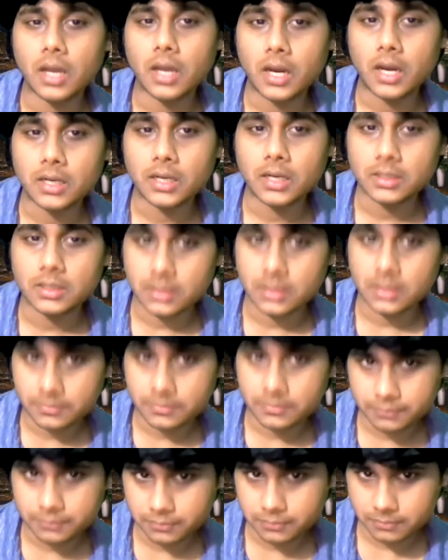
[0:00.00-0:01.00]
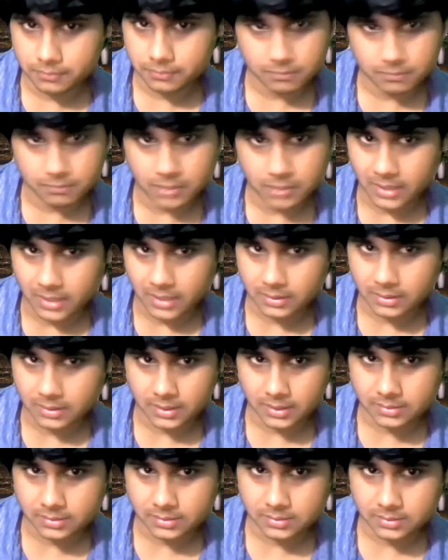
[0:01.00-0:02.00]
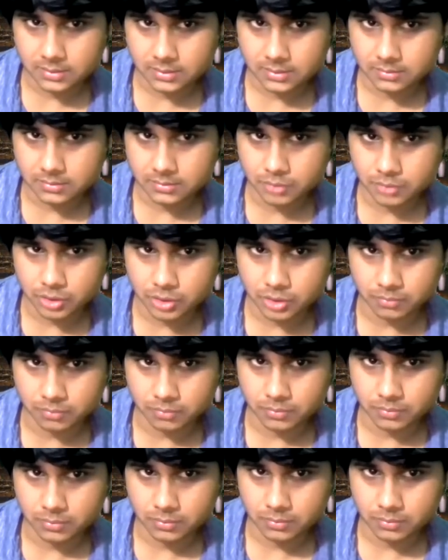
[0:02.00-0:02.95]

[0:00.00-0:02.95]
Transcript: And if black takes this bishop,